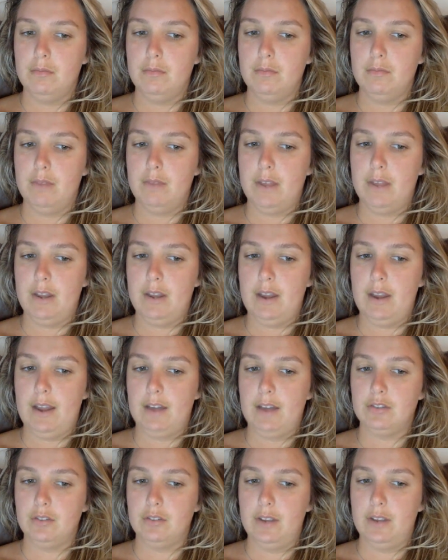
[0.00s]
by an
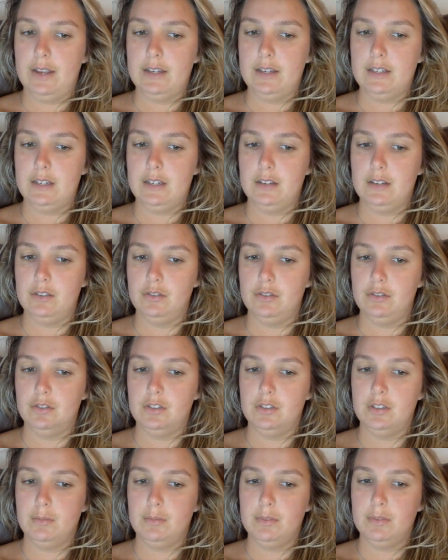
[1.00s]
actual
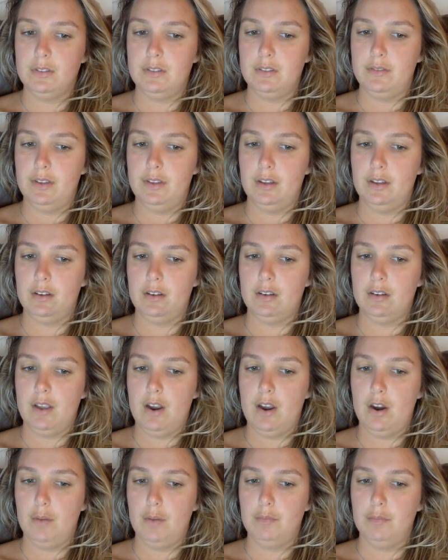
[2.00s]
antigen-specific
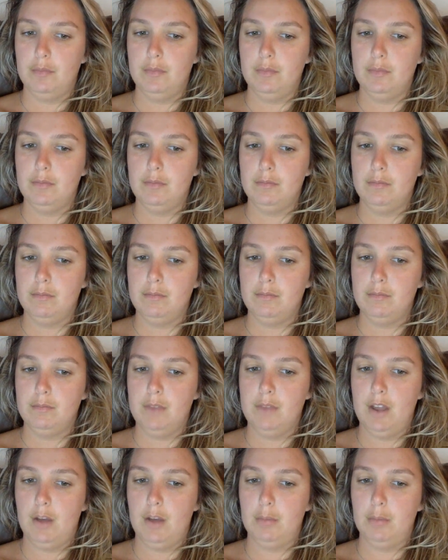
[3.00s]

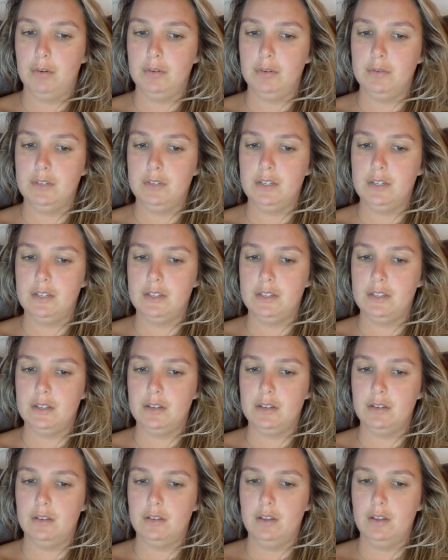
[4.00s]
helper T
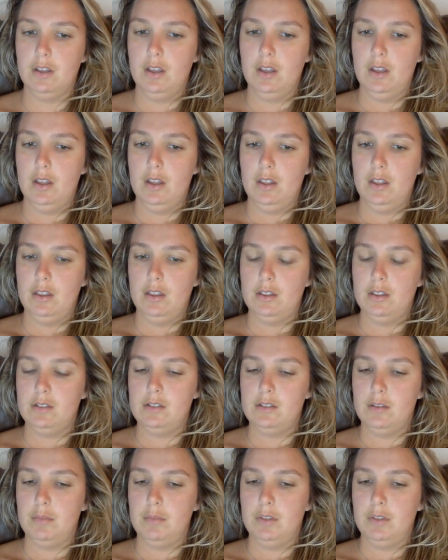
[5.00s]
cell. This
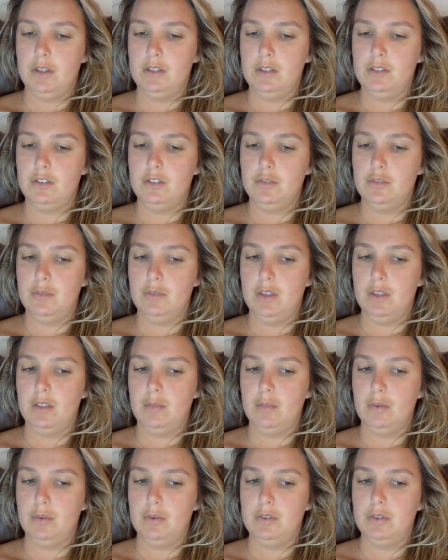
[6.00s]
stimulates to make the
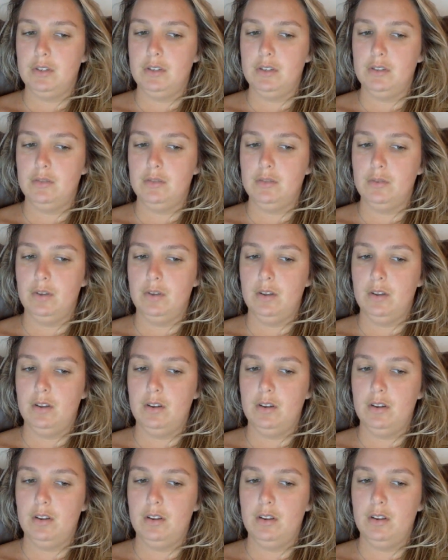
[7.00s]
proteins
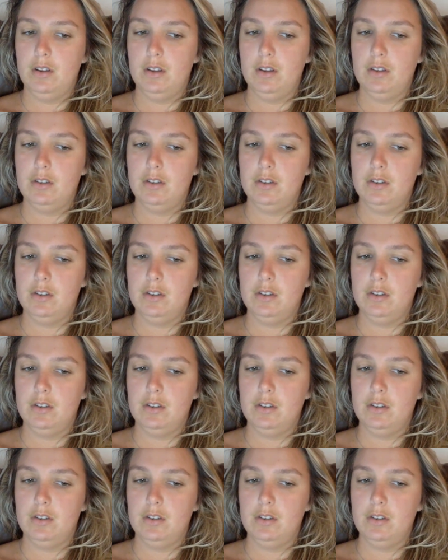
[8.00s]
run and